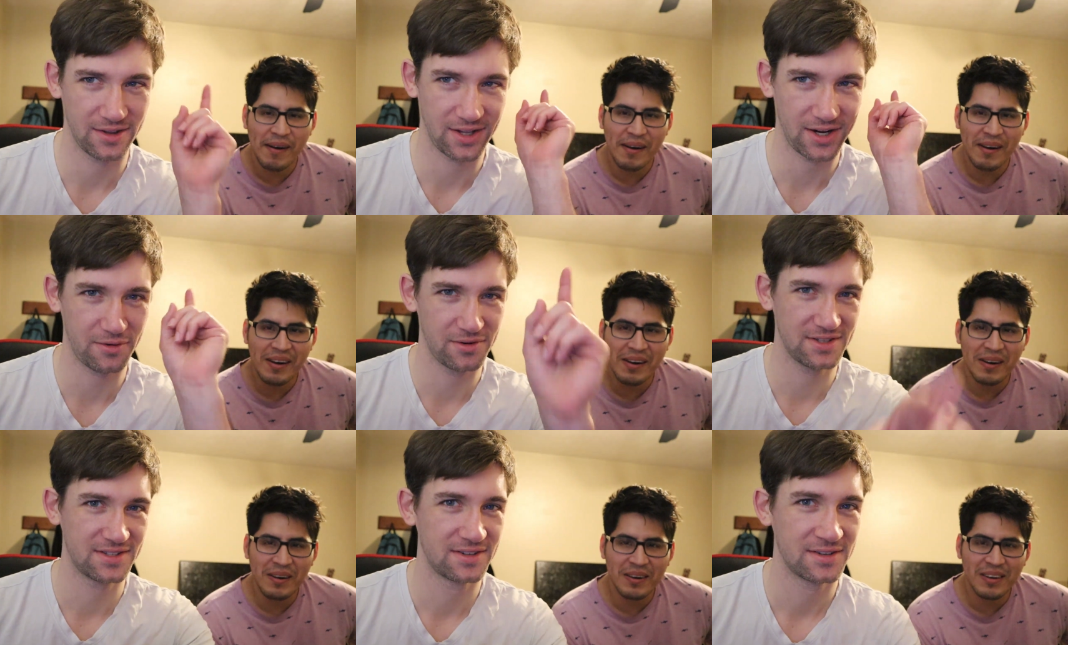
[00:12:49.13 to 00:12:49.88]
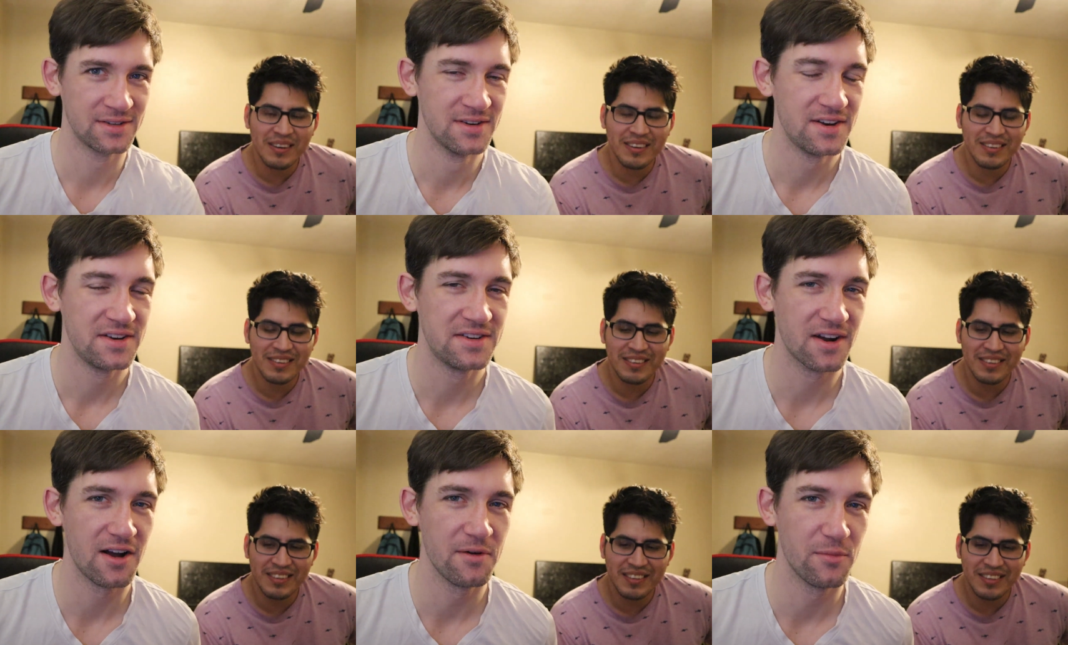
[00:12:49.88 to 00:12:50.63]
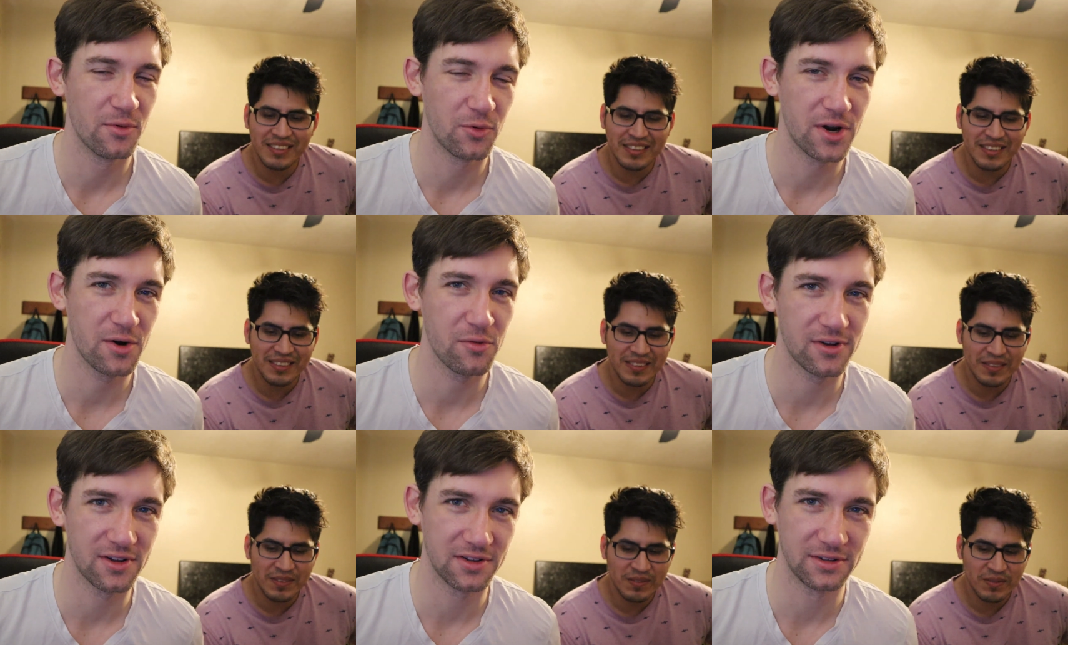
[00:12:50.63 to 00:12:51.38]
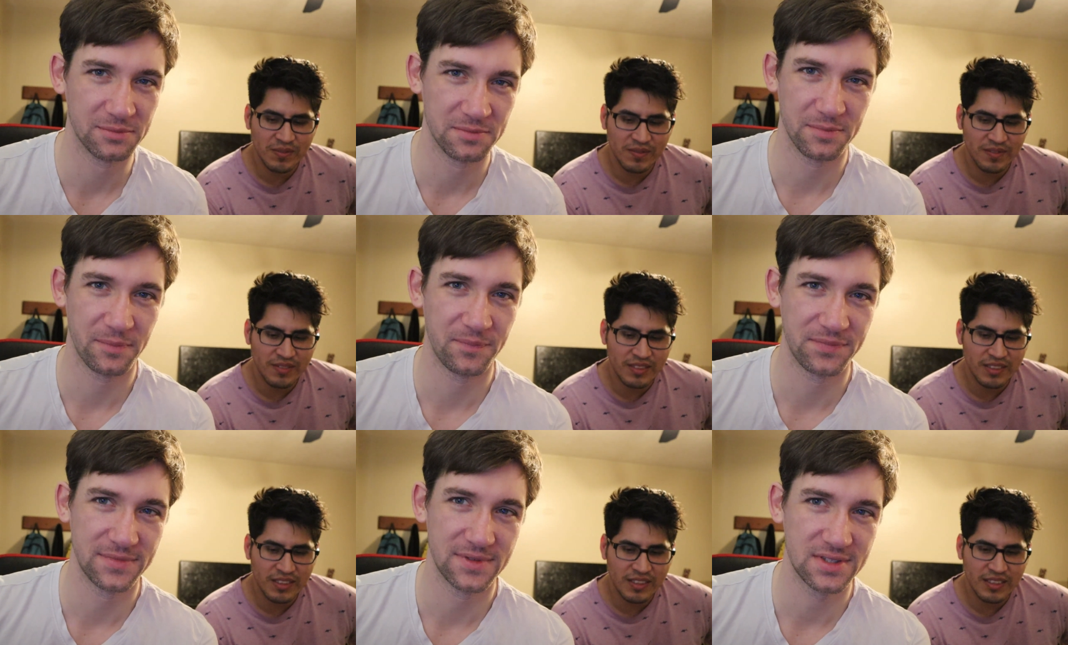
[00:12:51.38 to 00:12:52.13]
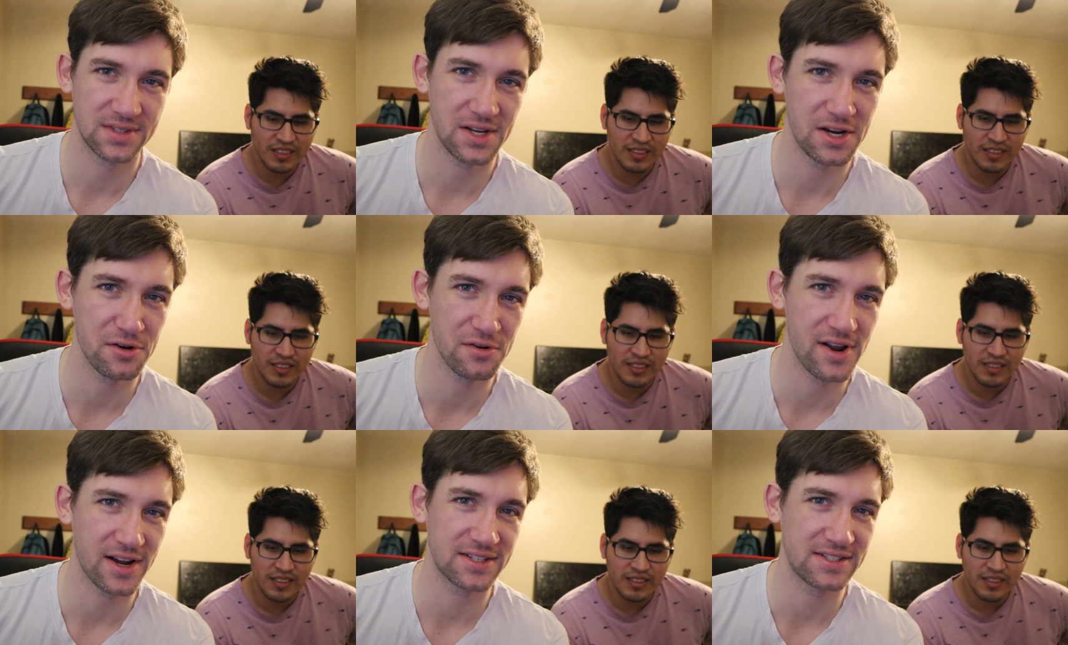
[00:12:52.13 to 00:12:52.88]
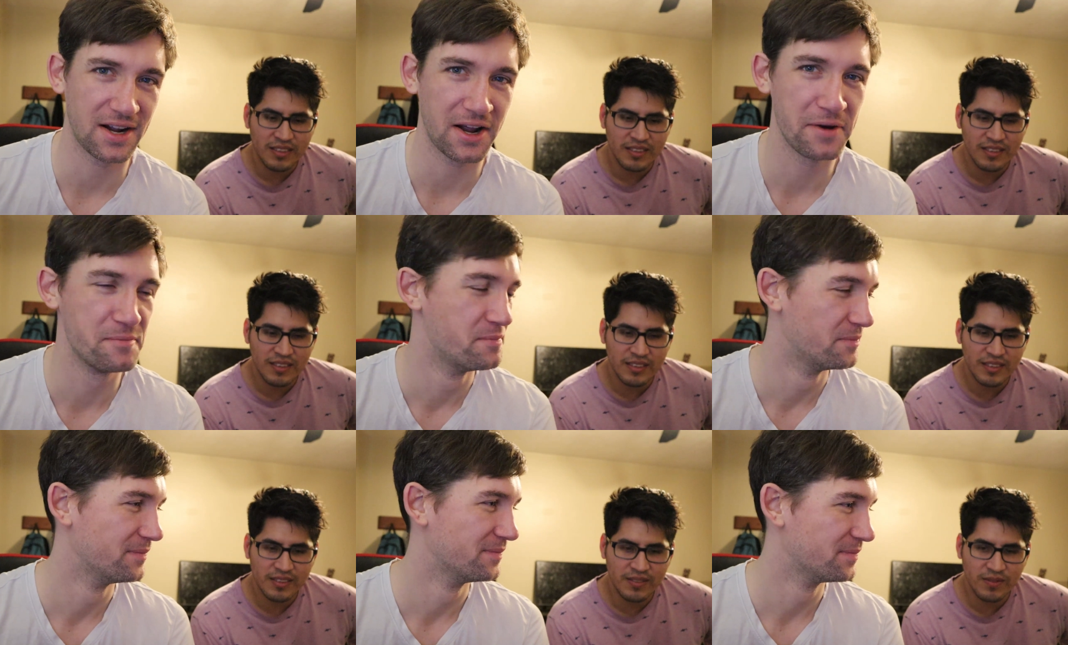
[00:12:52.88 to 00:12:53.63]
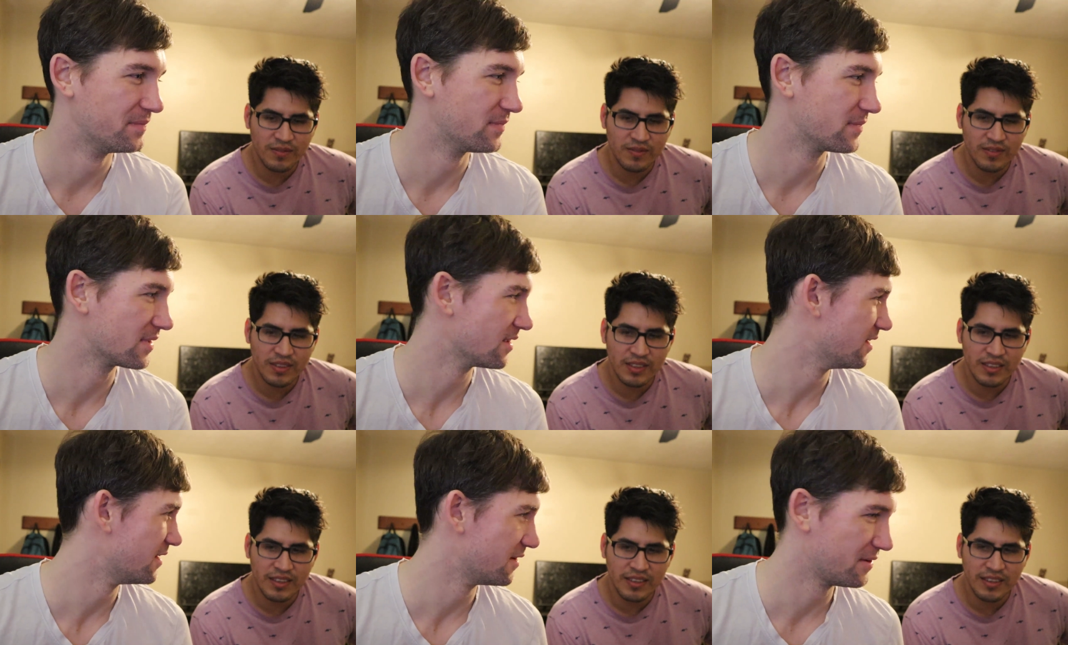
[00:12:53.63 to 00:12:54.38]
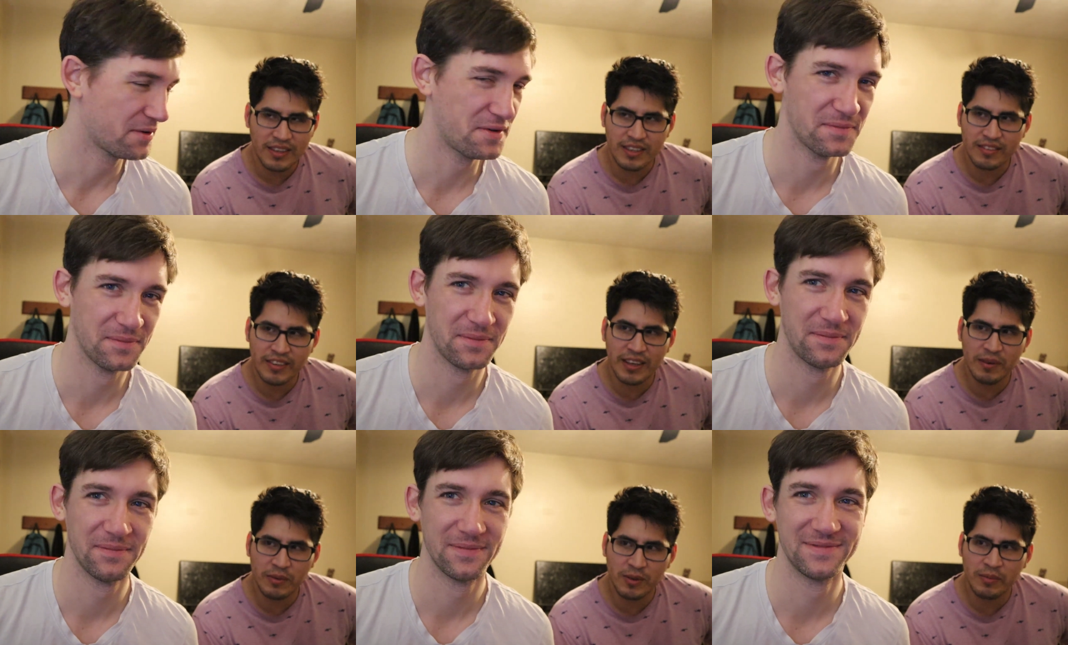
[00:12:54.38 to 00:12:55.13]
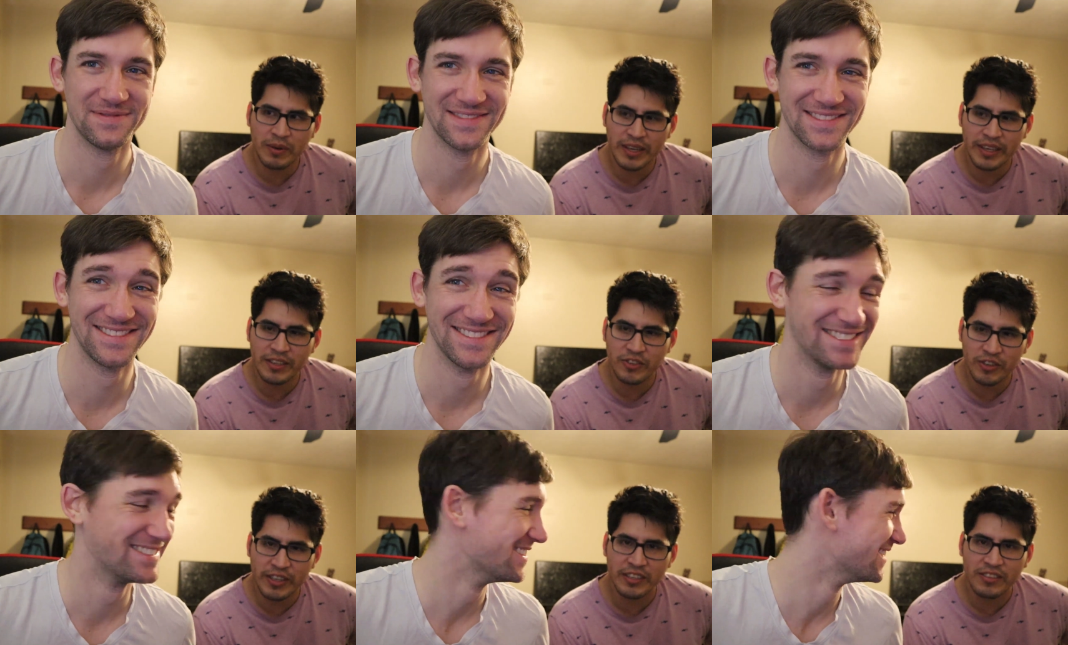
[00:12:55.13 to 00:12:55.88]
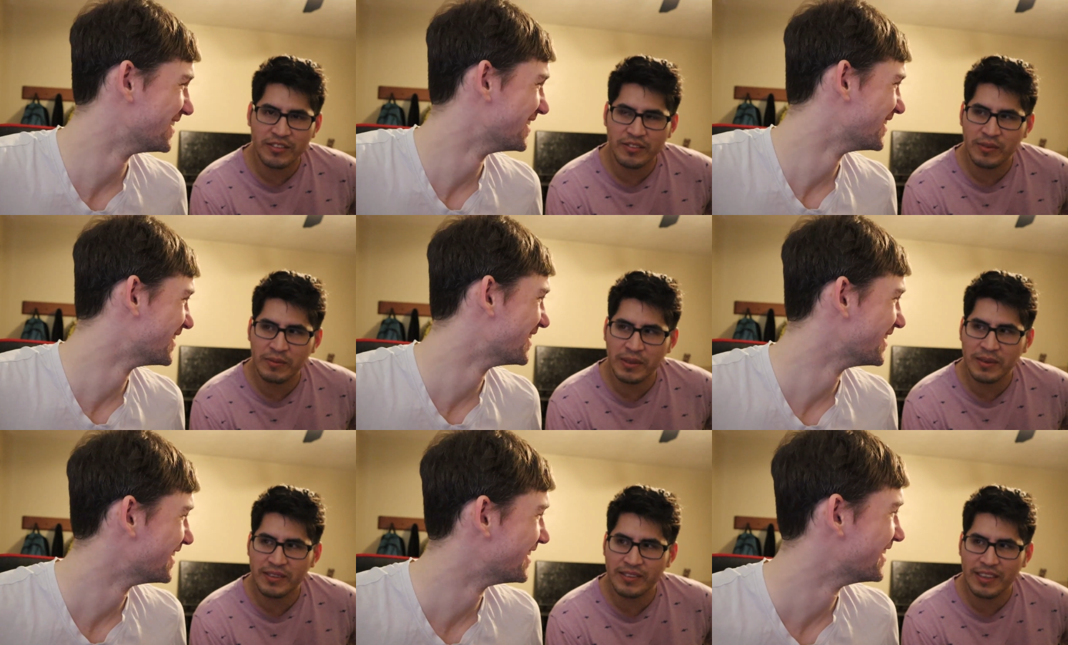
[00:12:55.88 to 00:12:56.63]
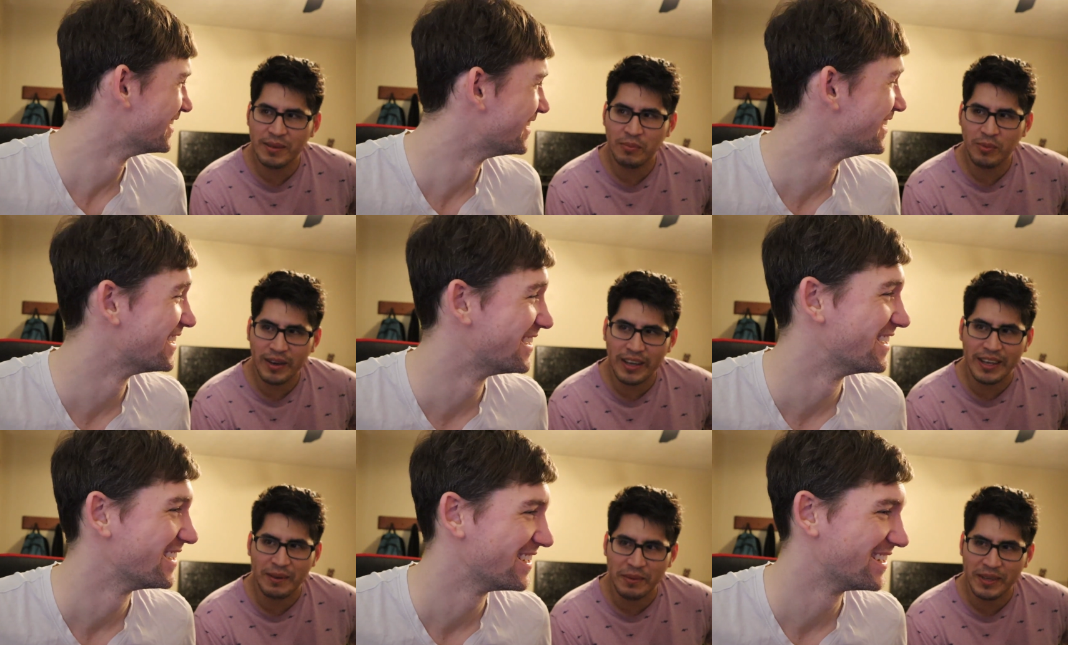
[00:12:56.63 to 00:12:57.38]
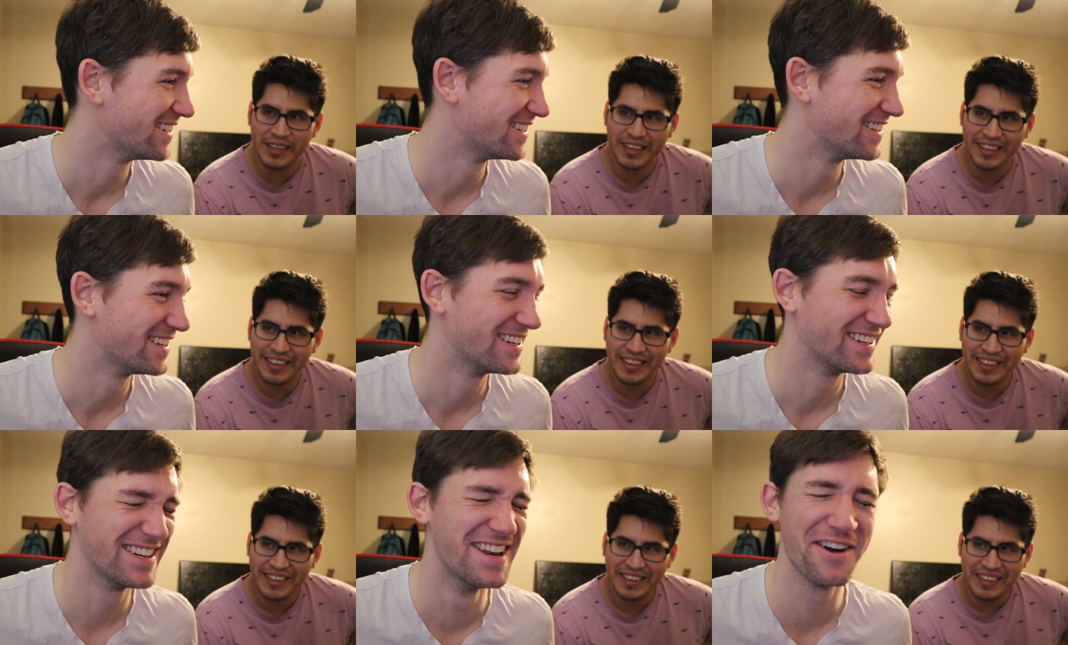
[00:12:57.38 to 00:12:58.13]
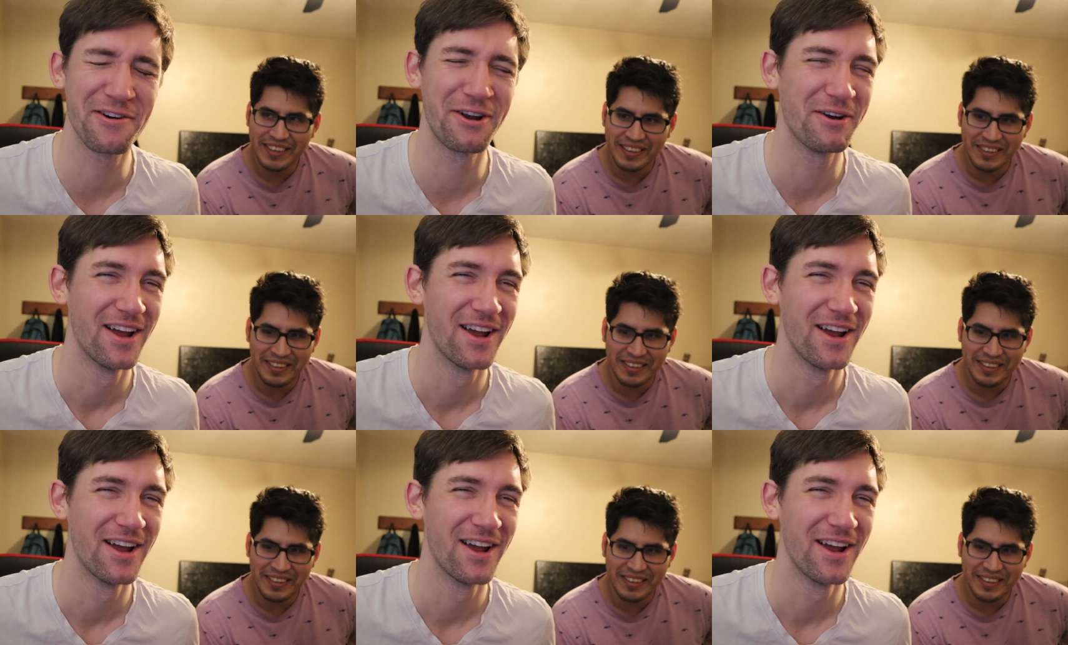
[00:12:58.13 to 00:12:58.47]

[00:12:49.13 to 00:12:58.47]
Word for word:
Speaker 1: that was dumb. We will see you next time. Next time
Speaker 2: we'll buy drinks from the deep web.
Speaker 1: No,